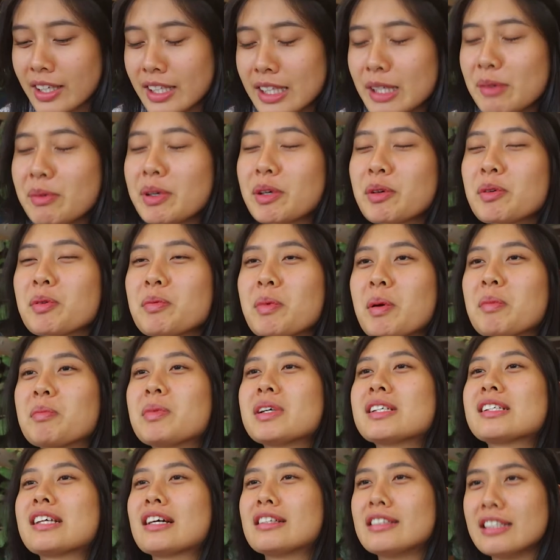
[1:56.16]
think my group
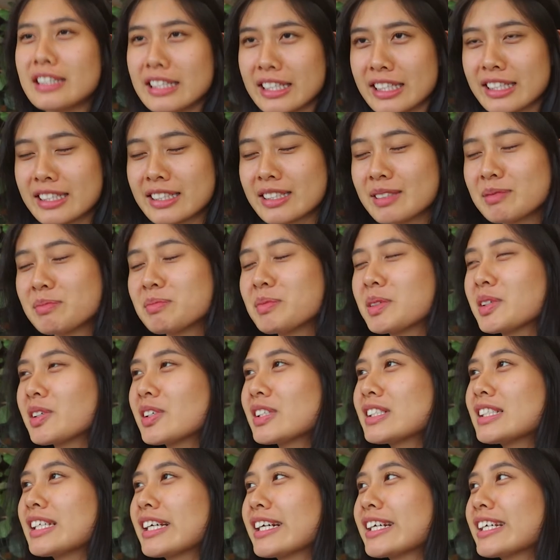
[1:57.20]
members are late
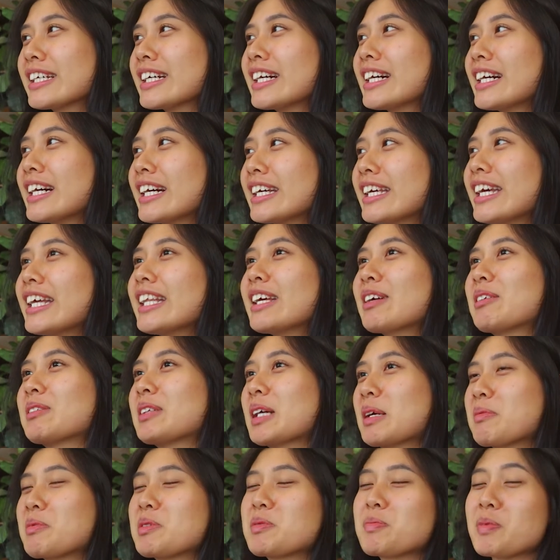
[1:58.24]
because, like, I get that
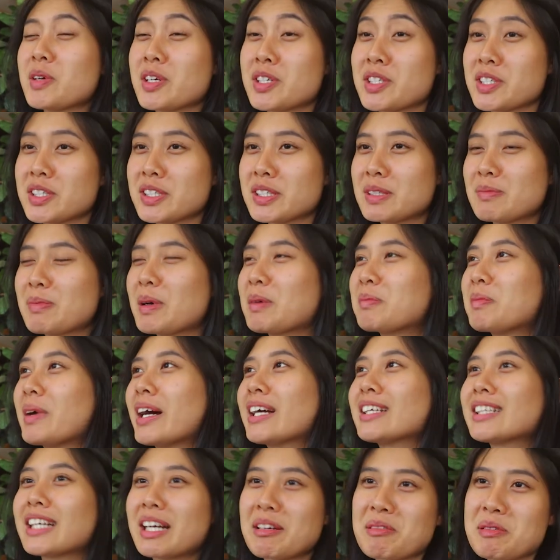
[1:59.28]
your time is precious, but
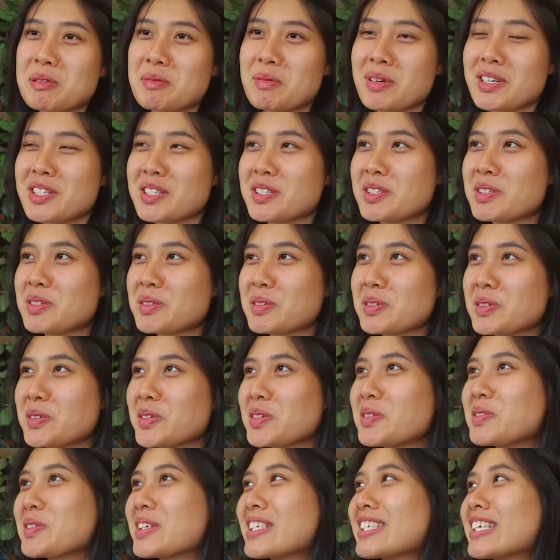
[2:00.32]
my time is precious
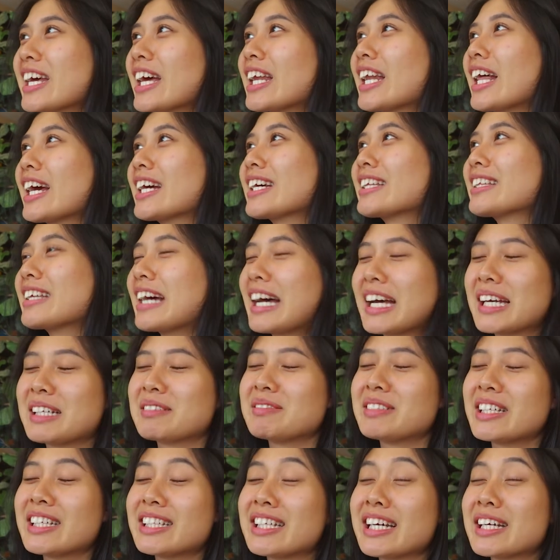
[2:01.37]
also. So if we set like a
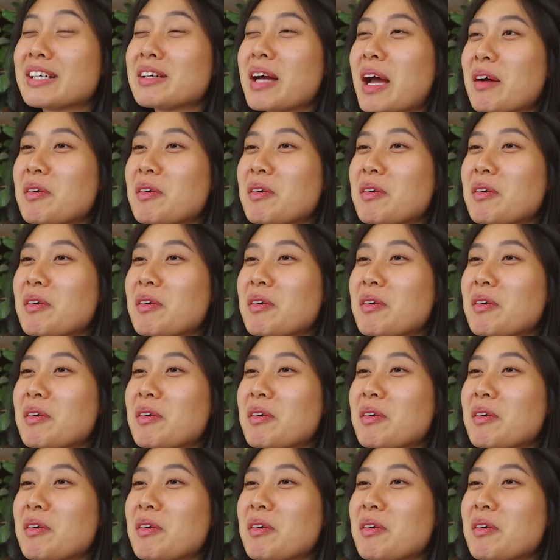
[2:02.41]
time, then I